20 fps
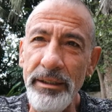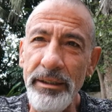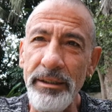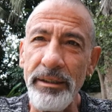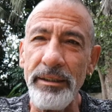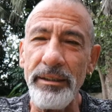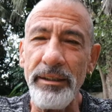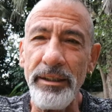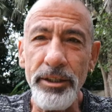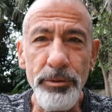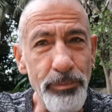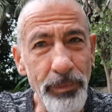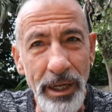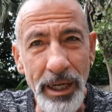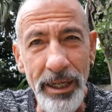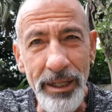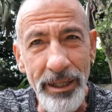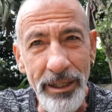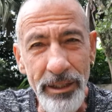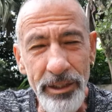You know, it's
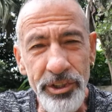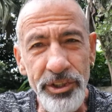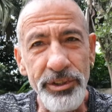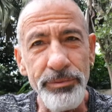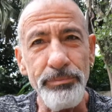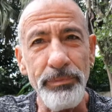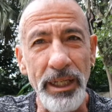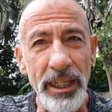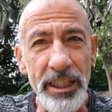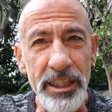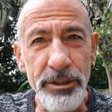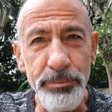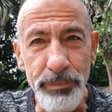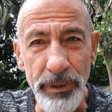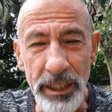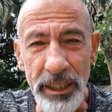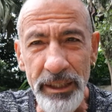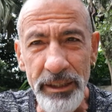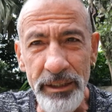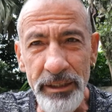my house, my
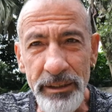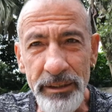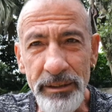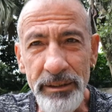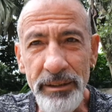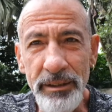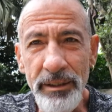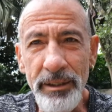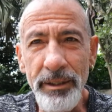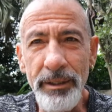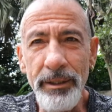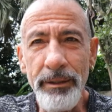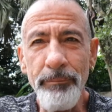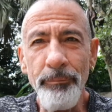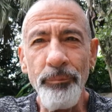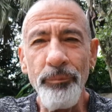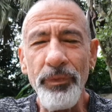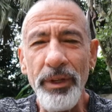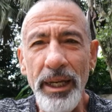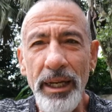space,
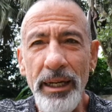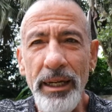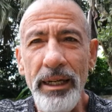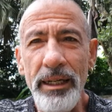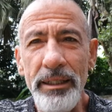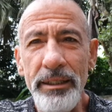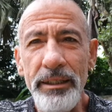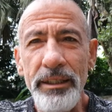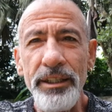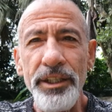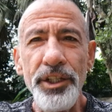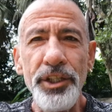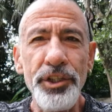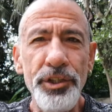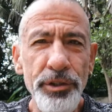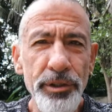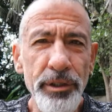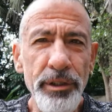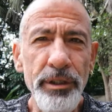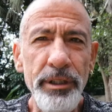and
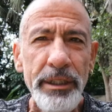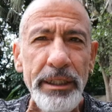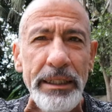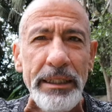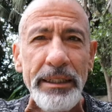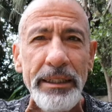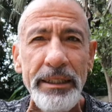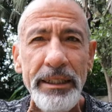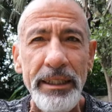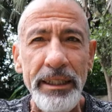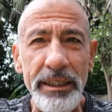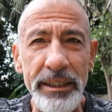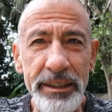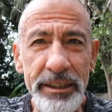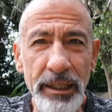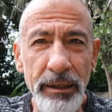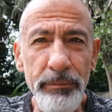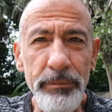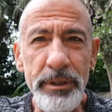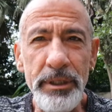should is
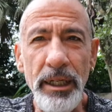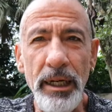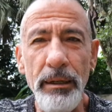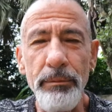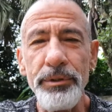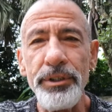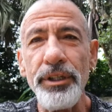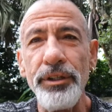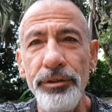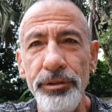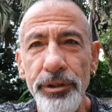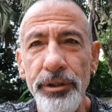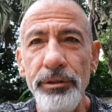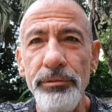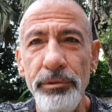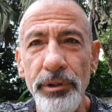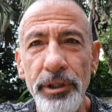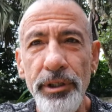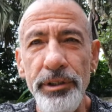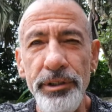sometimes a rude
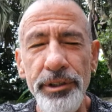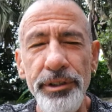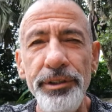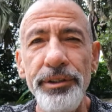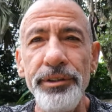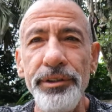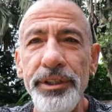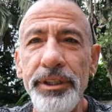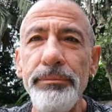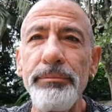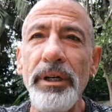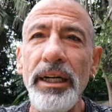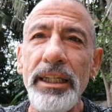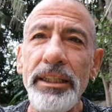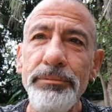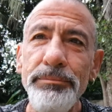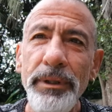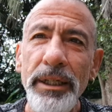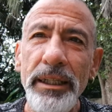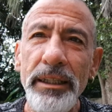word to use in my
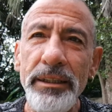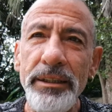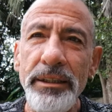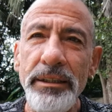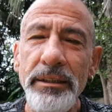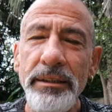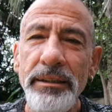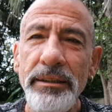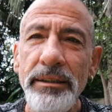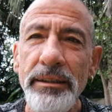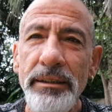space.